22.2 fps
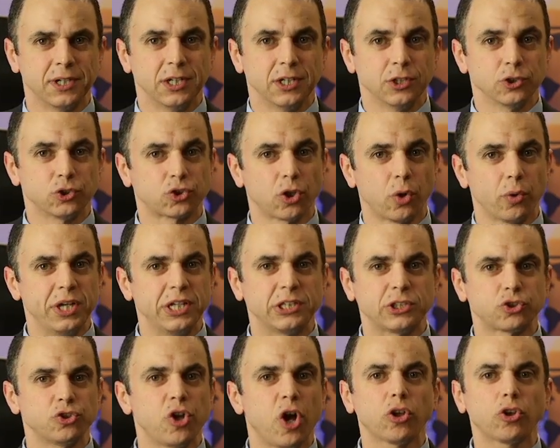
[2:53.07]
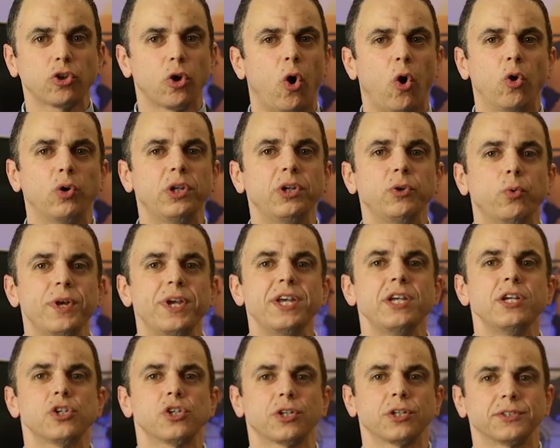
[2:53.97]
So it's not only
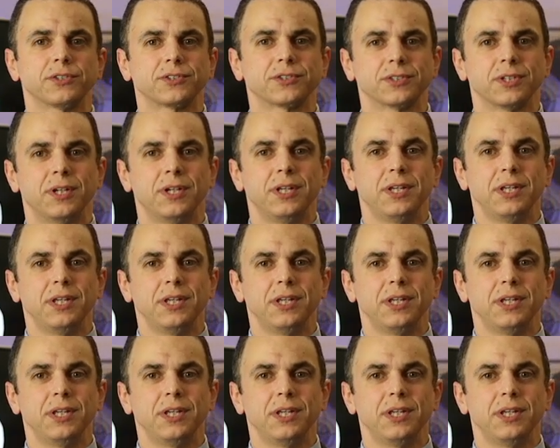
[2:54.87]
wishes.